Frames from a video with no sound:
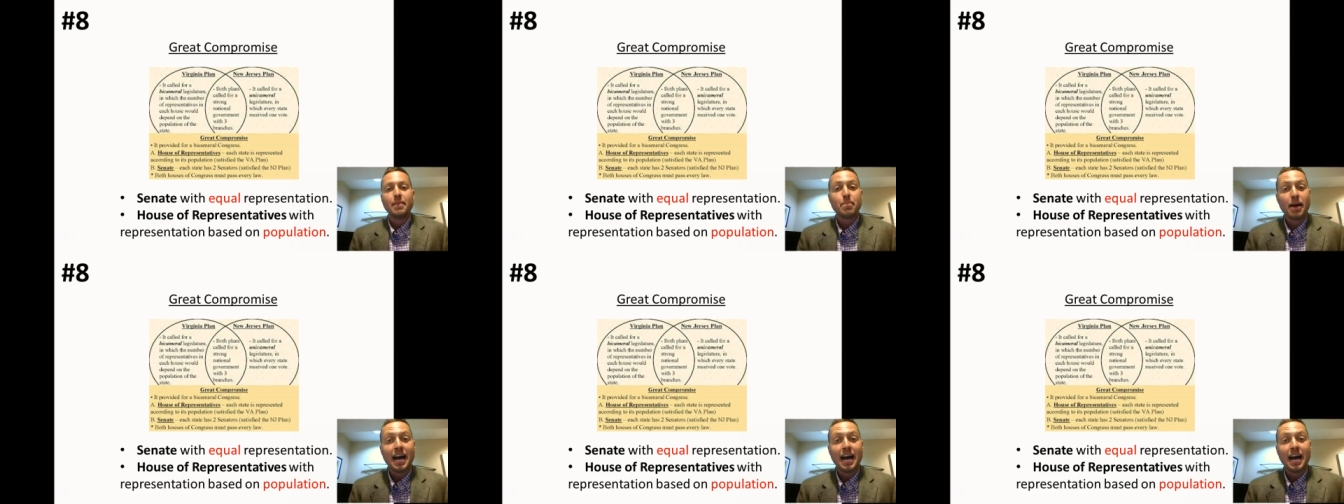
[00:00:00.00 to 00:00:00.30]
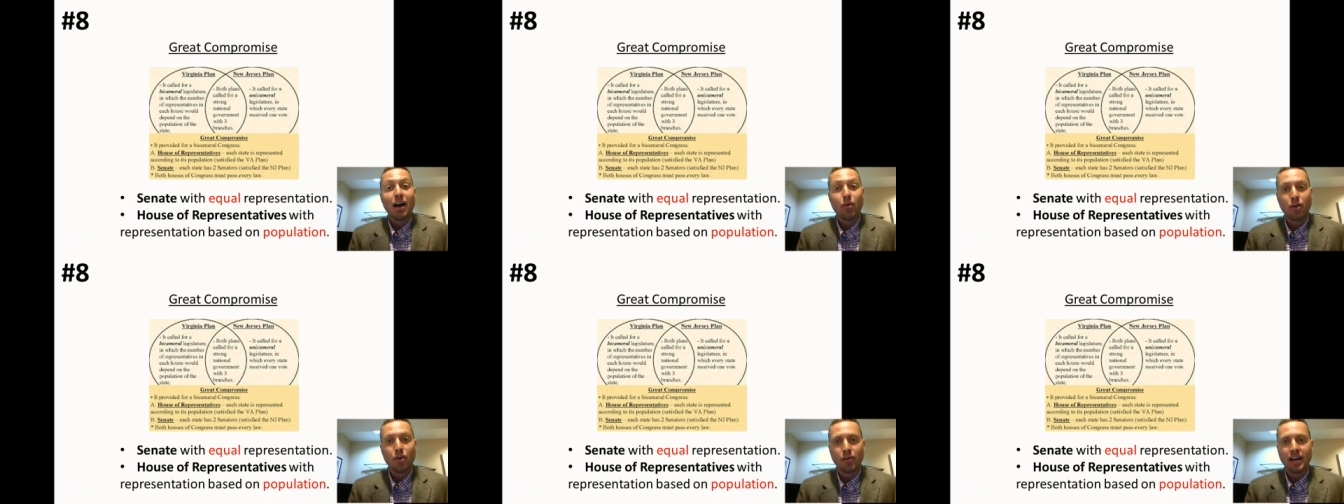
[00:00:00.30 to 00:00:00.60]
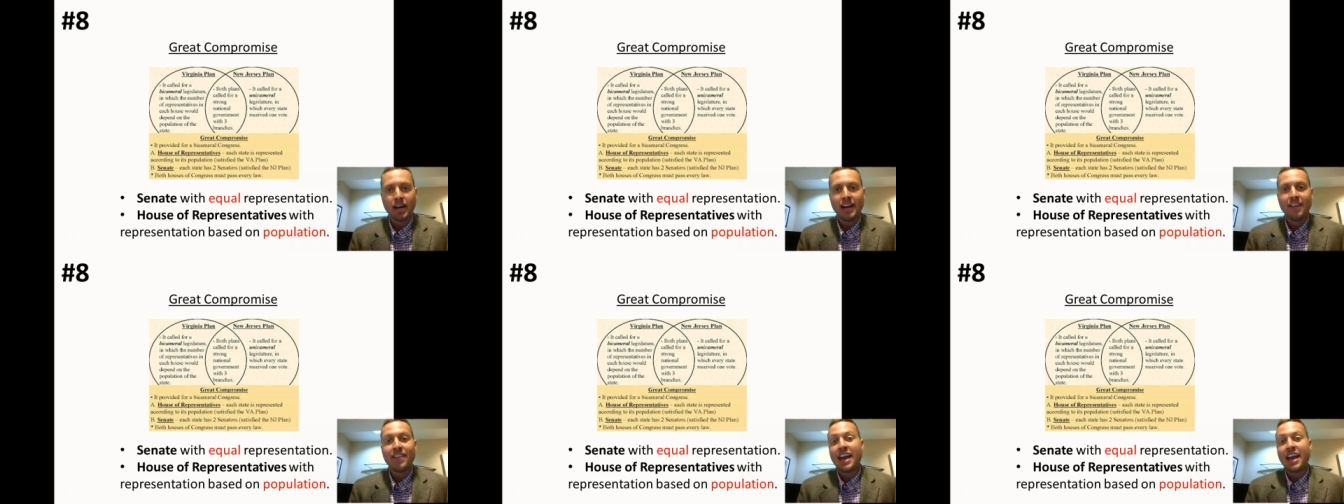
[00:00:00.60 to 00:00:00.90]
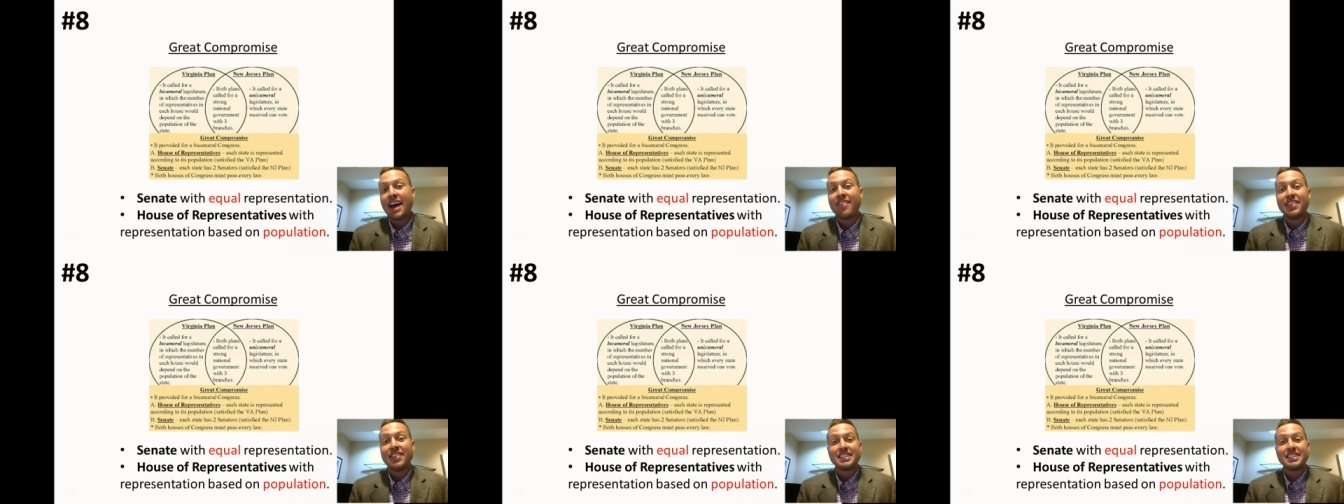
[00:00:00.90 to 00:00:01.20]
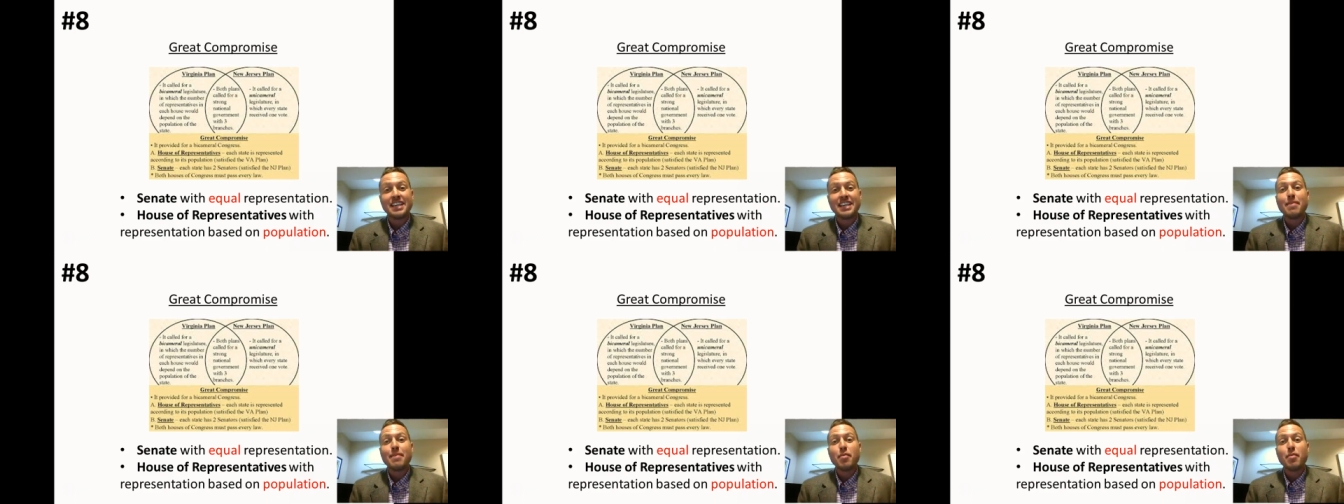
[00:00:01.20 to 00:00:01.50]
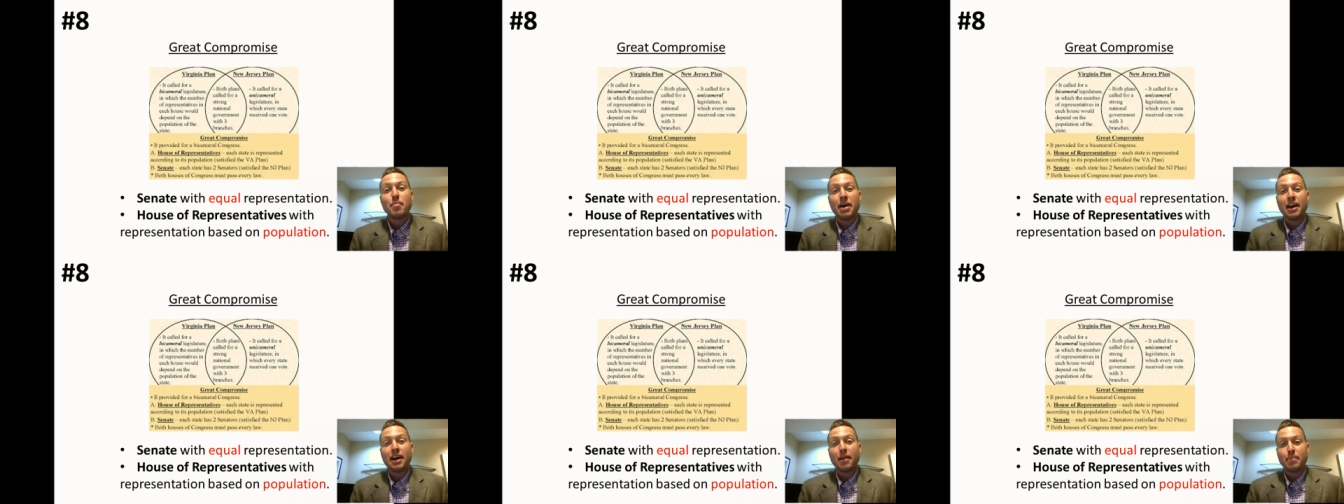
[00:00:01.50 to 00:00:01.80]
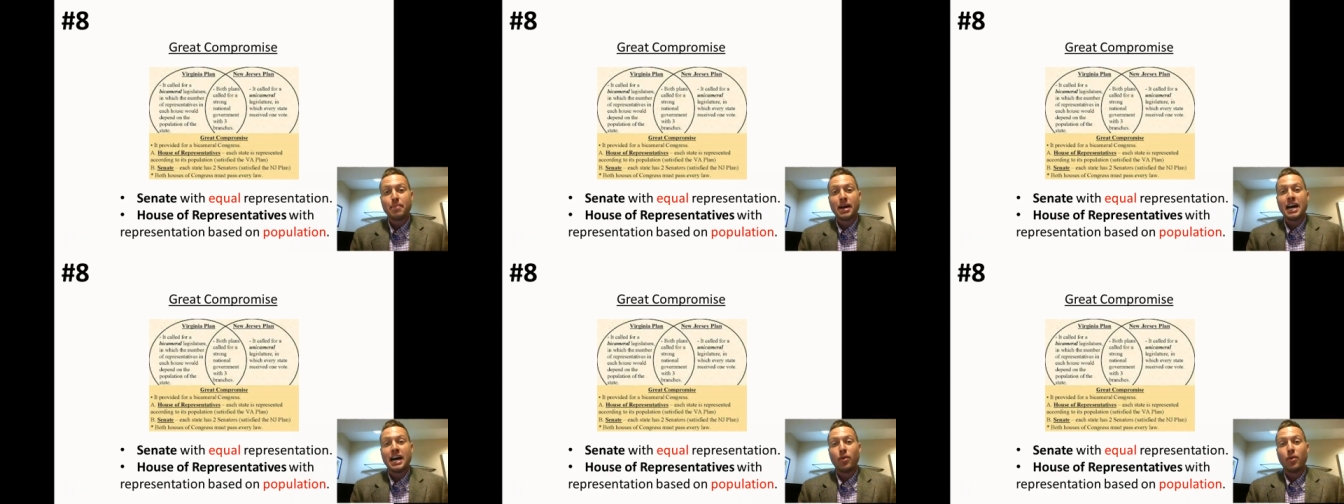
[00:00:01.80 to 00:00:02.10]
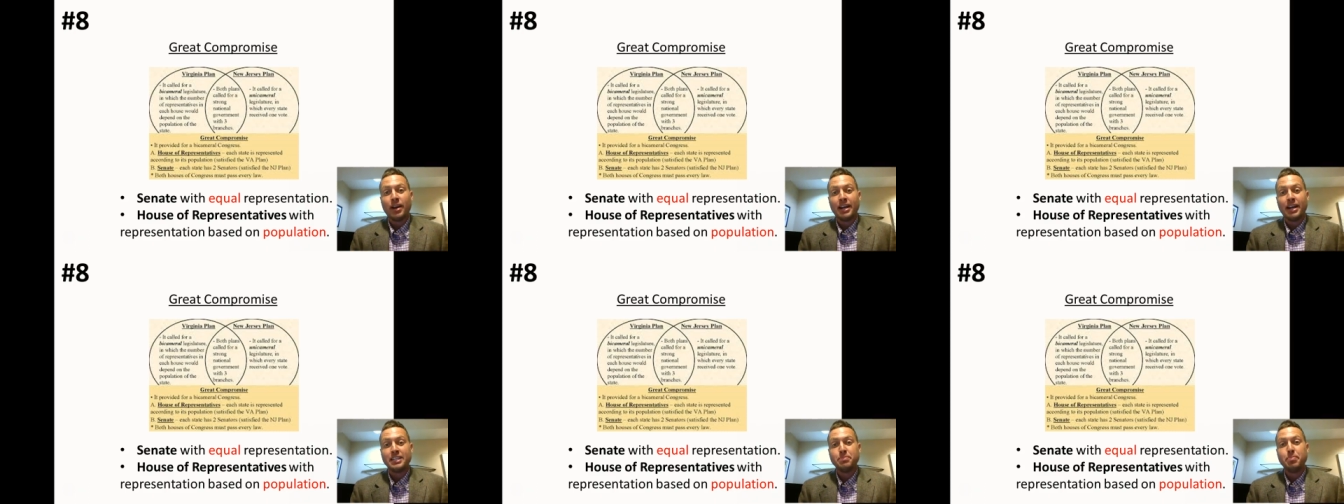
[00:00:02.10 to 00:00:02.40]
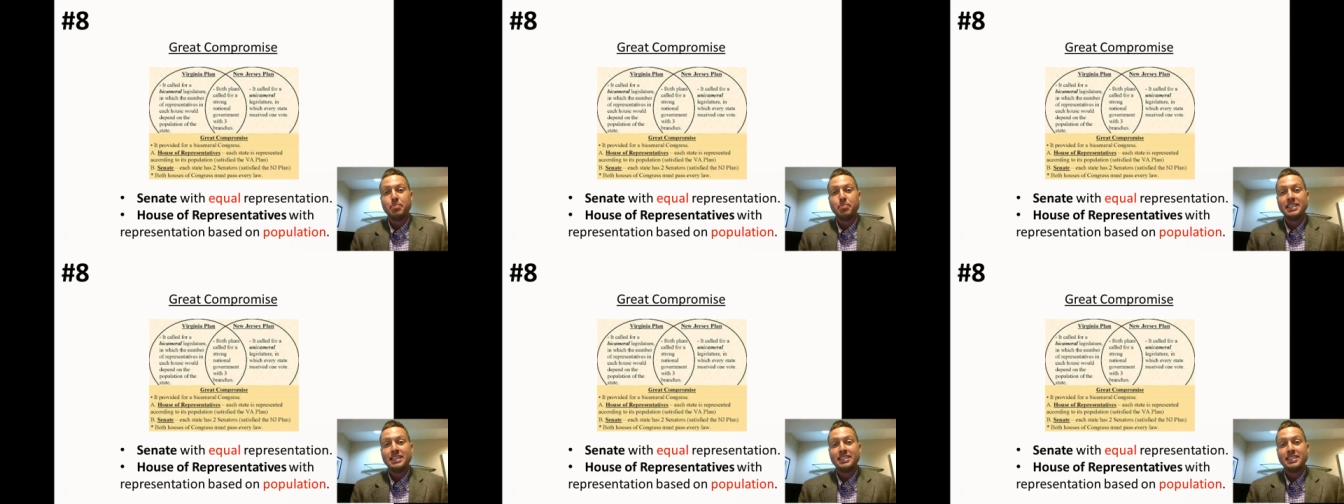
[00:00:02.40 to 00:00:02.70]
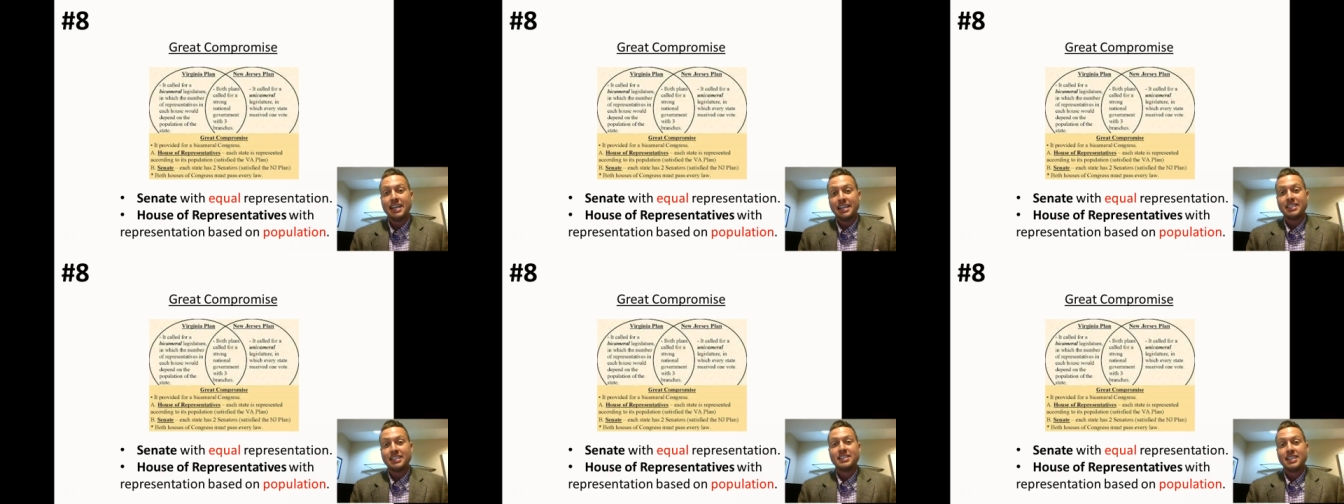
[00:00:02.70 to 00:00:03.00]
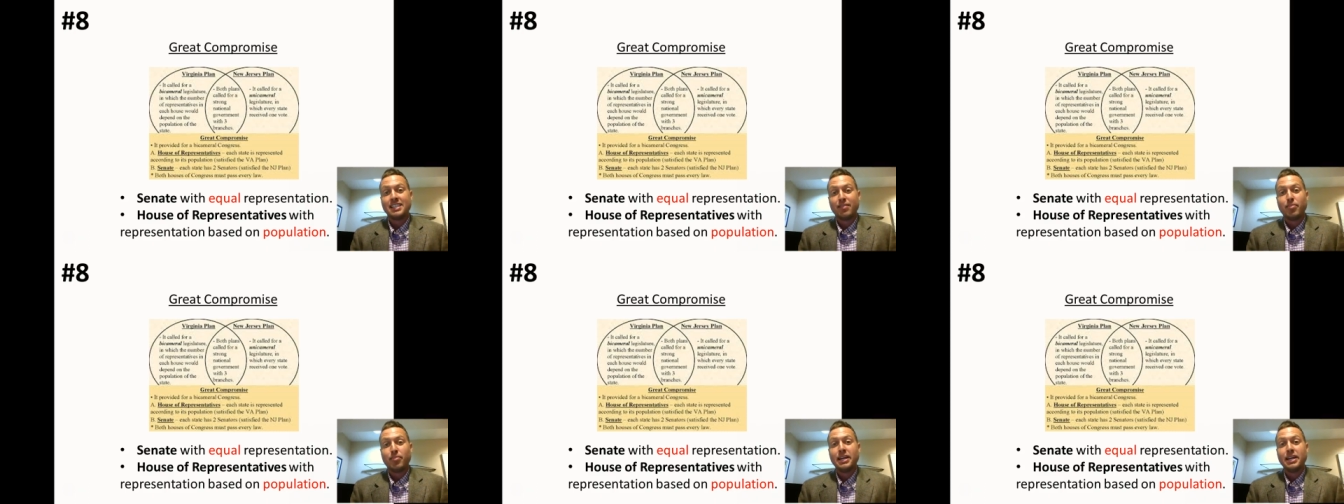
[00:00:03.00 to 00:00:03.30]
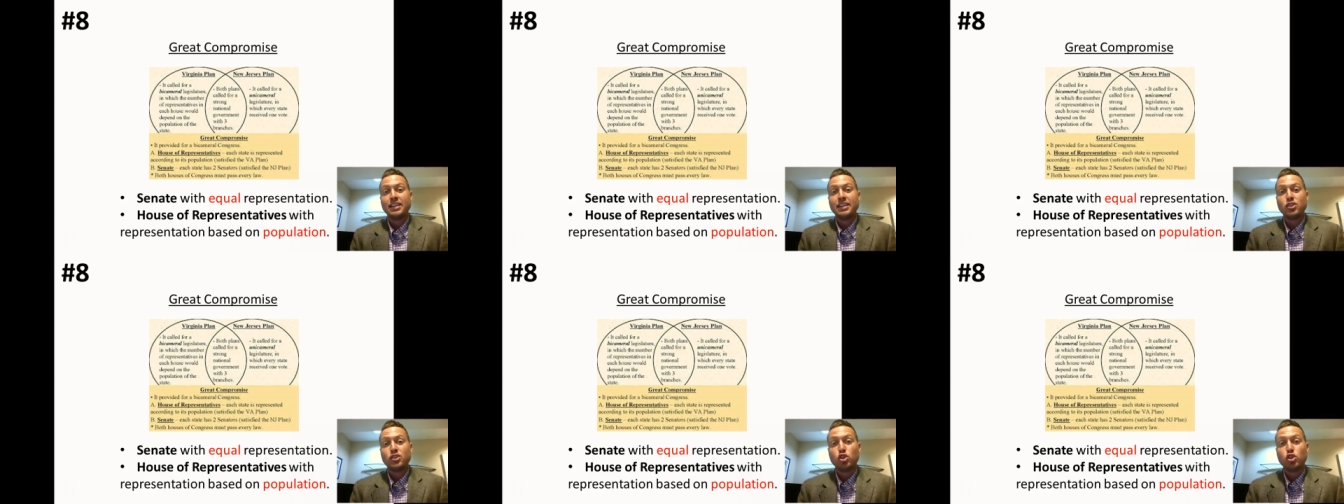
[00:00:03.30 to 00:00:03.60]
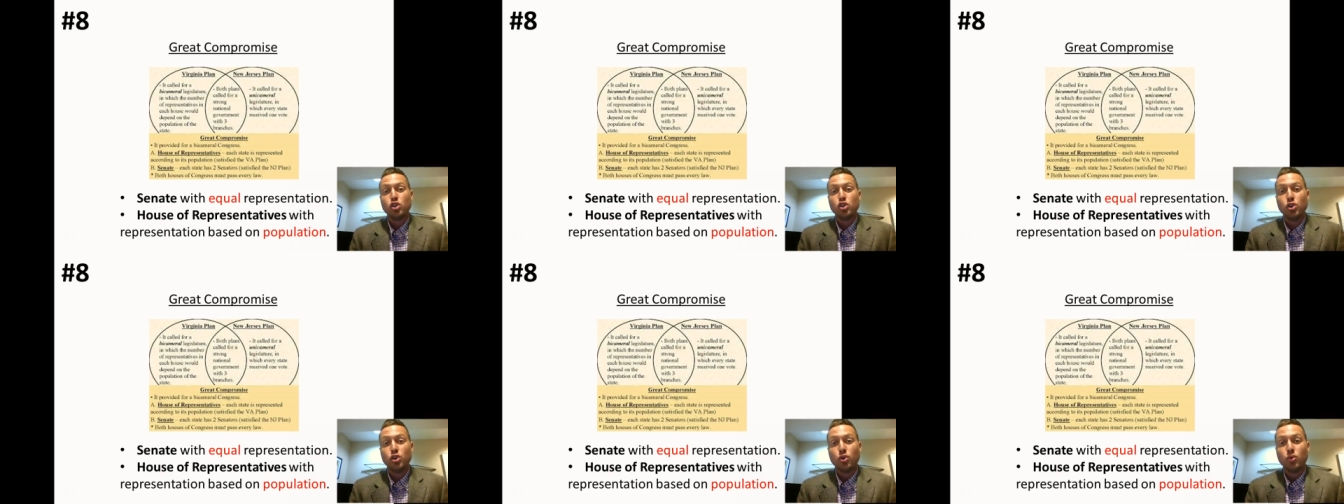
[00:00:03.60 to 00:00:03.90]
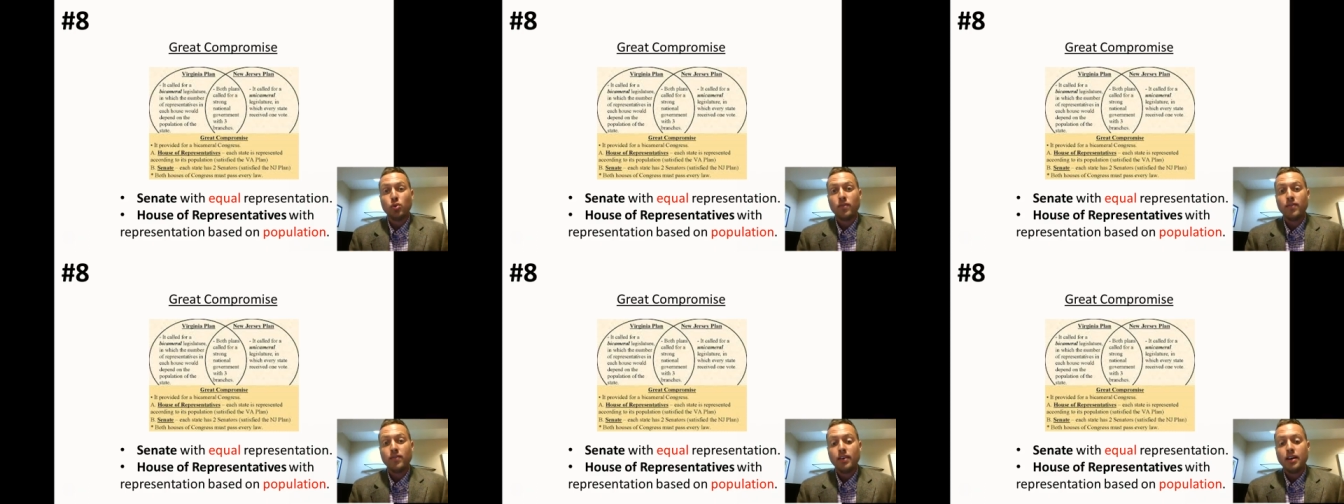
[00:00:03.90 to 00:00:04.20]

power, right? They have the same amount of power as big states because everybody gets 2.